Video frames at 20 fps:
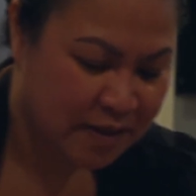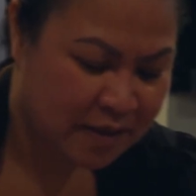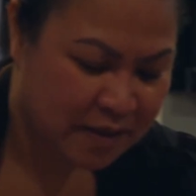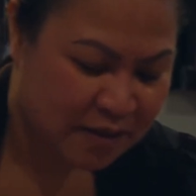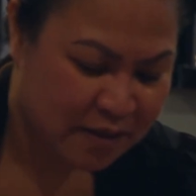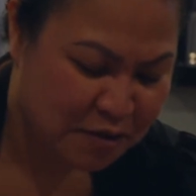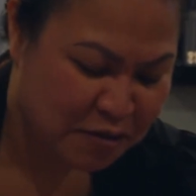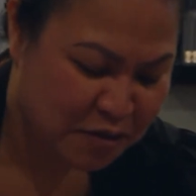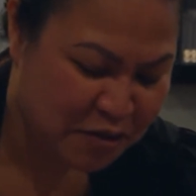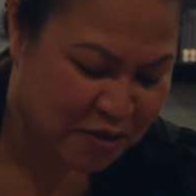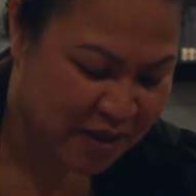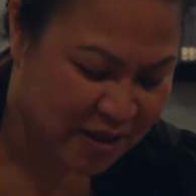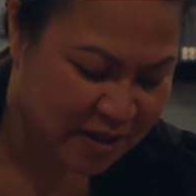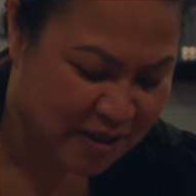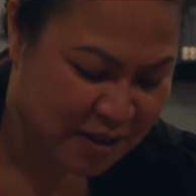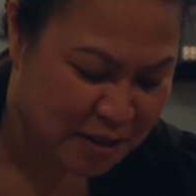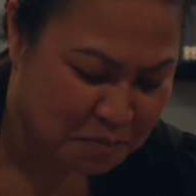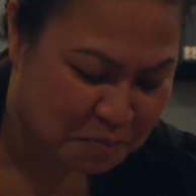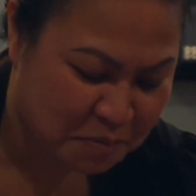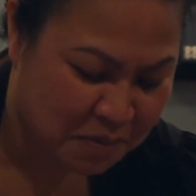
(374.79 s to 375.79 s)
So you can
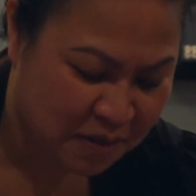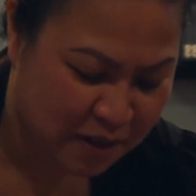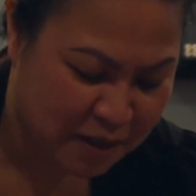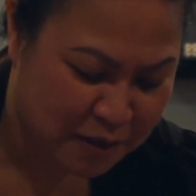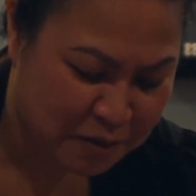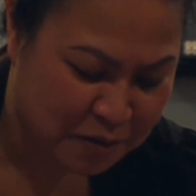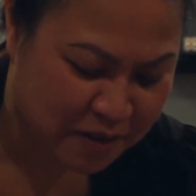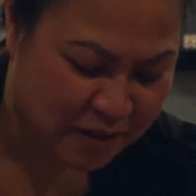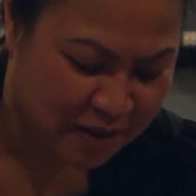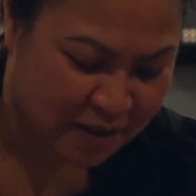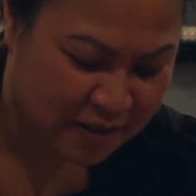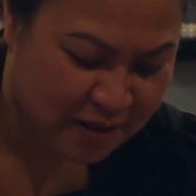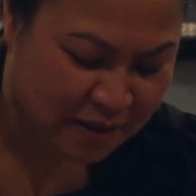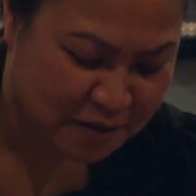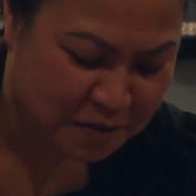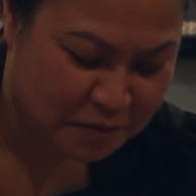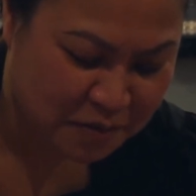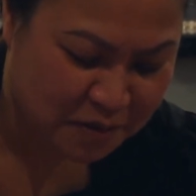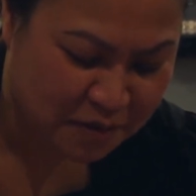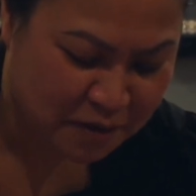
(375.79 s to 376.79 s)
just play with this
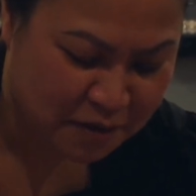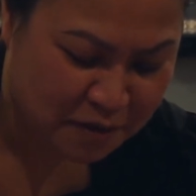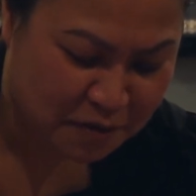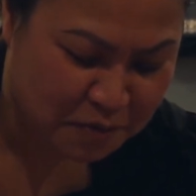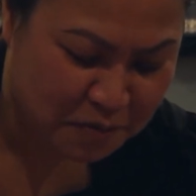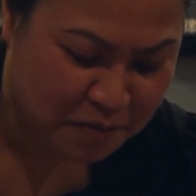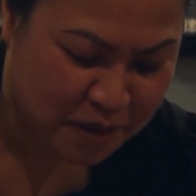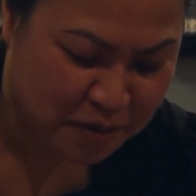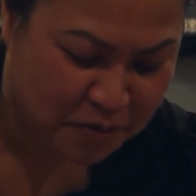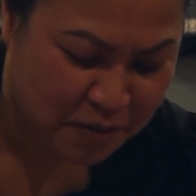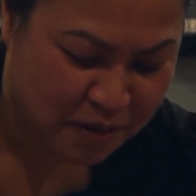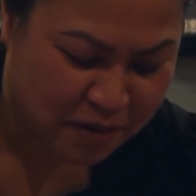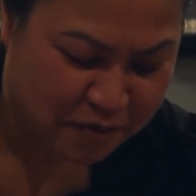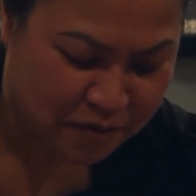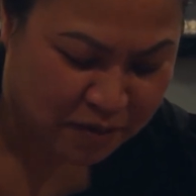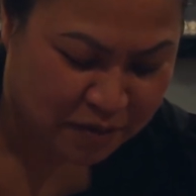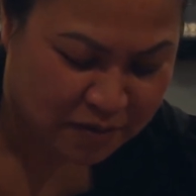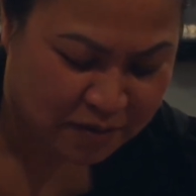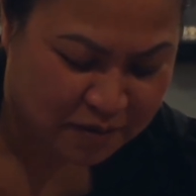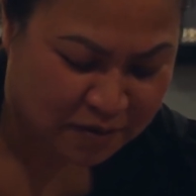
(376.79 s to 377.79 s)
and make
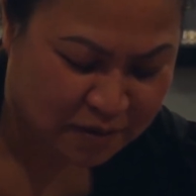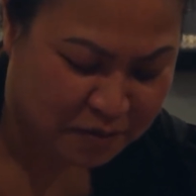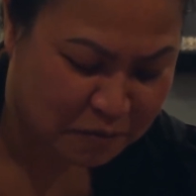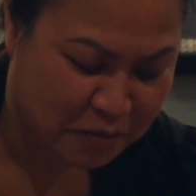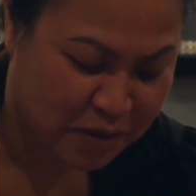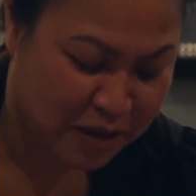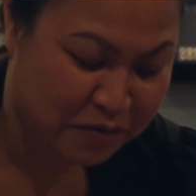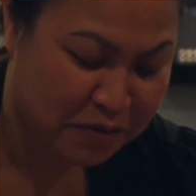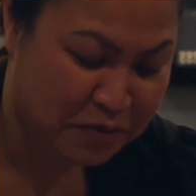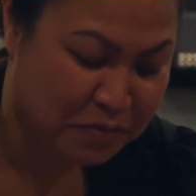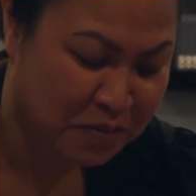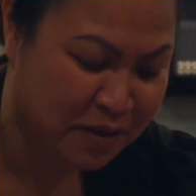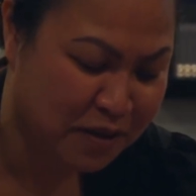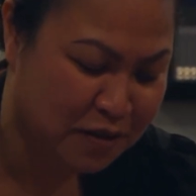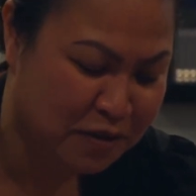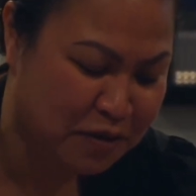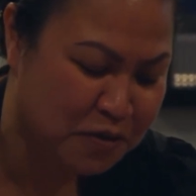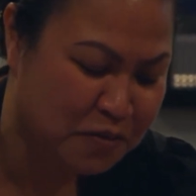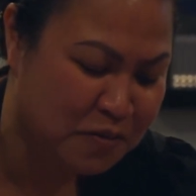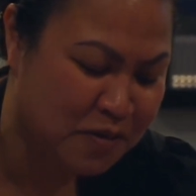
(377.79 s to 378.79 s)
whatever
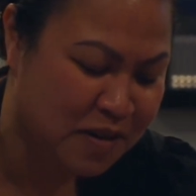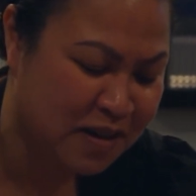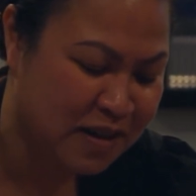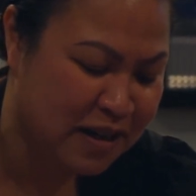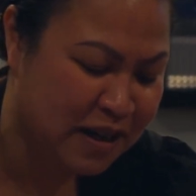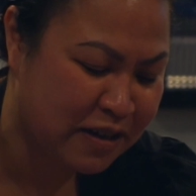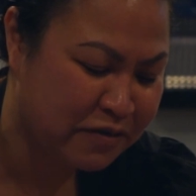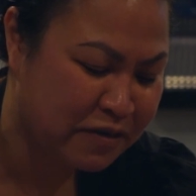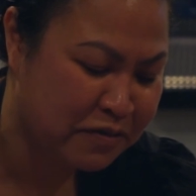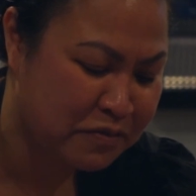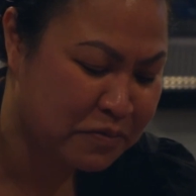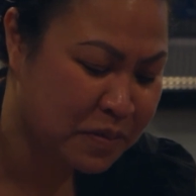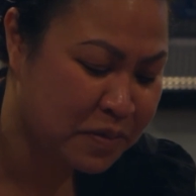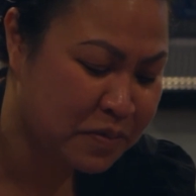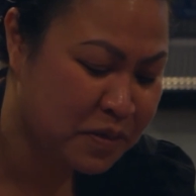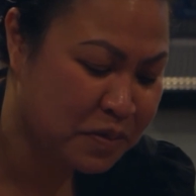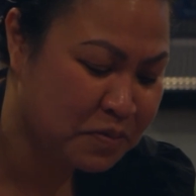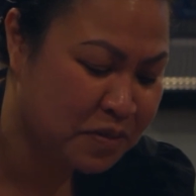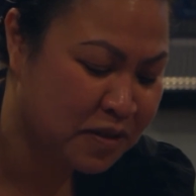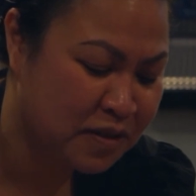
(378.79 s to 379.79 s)
pleats you want, however
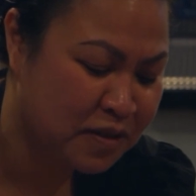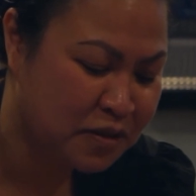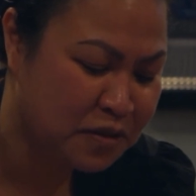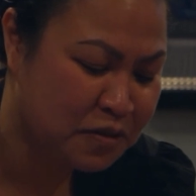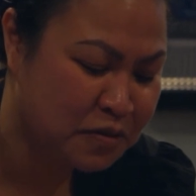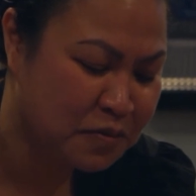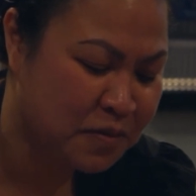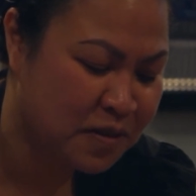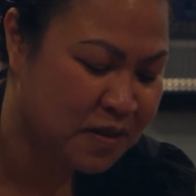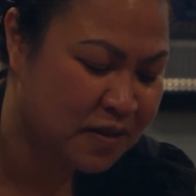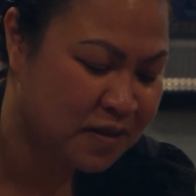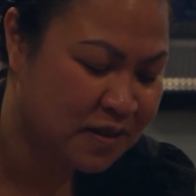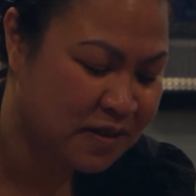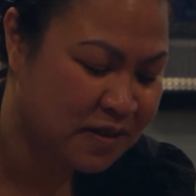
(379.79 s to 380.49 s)
many pleats you want.